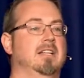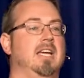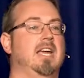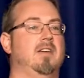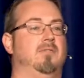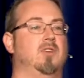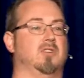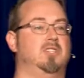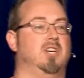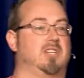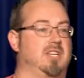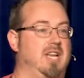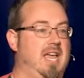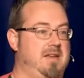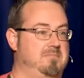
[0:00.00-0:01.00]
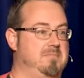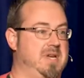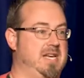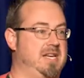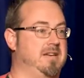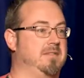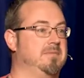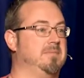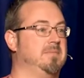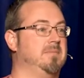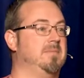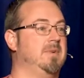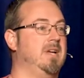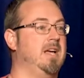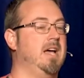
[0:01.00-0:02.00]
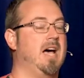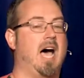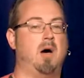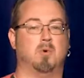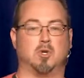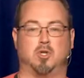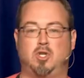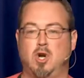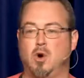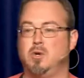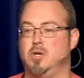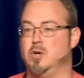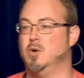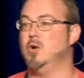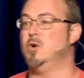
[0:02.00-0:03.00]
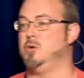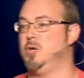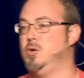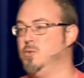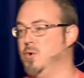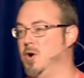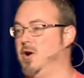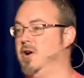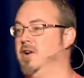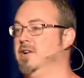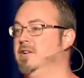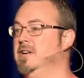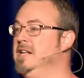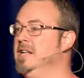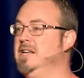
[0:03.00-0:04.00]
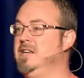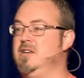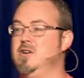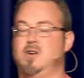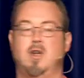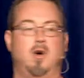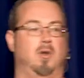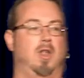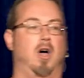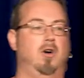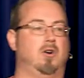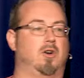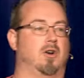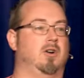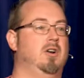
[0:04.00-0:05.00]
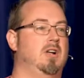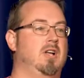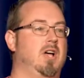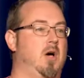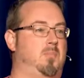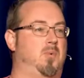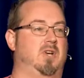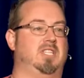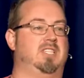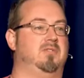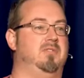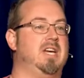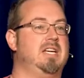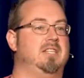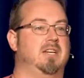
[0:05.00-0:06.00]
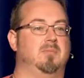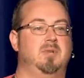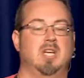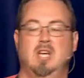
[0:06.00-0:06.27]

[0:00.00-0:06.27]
if you'll just let me. I will show you who you are. You're no longer a prince of Egypt.